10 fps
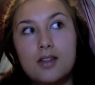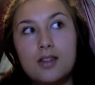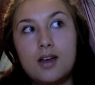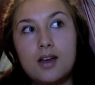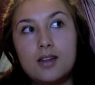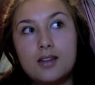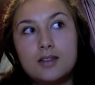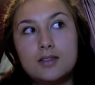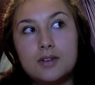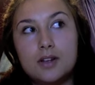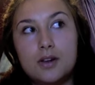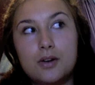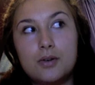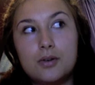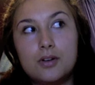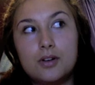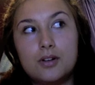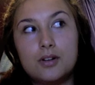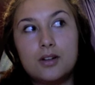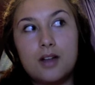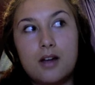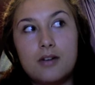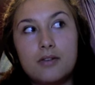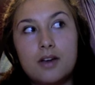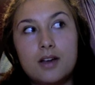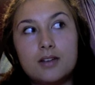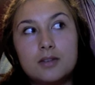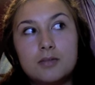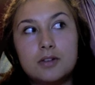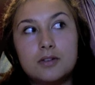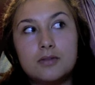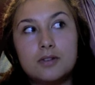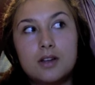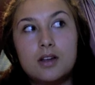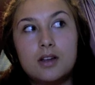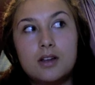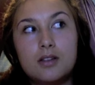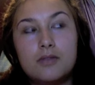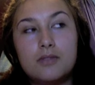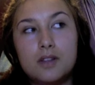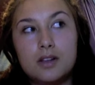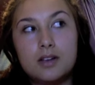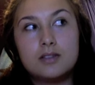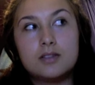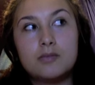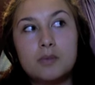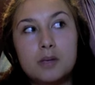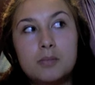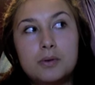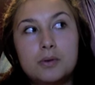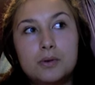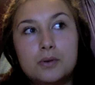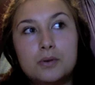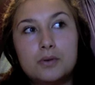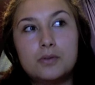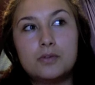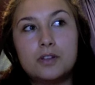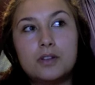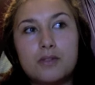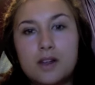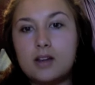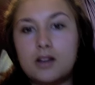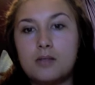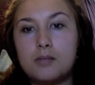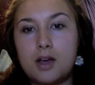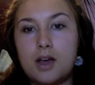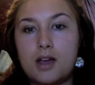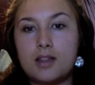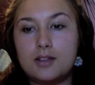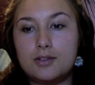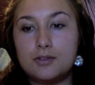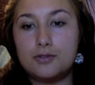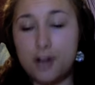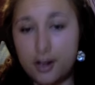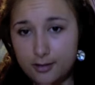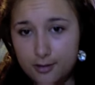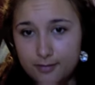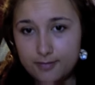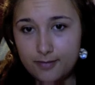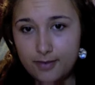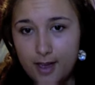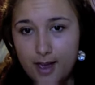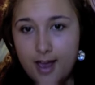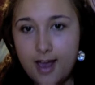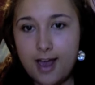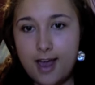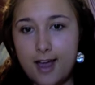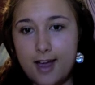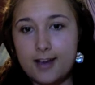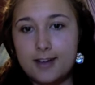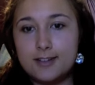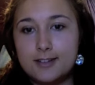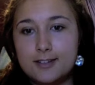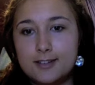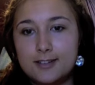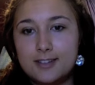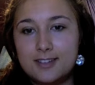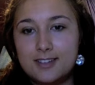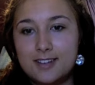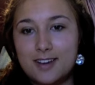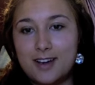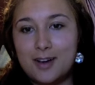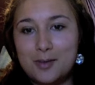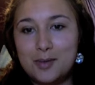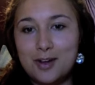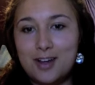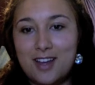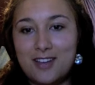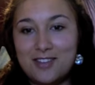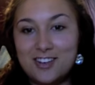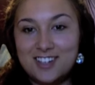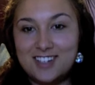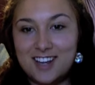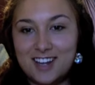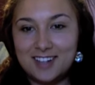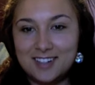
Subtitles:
that this video could clarify some of the feelings of people who feel offended by this new trend. And I hope you all have a good day.